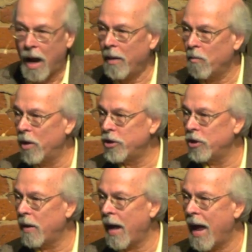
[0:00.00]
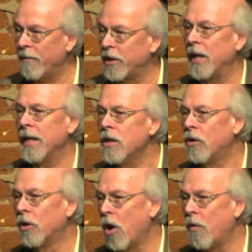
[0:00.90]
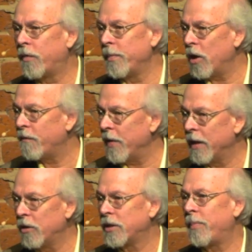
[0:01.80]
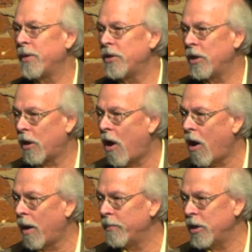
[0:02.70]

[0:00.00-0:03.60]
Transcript: I want you to have a tingle go from your fingers up into your arm,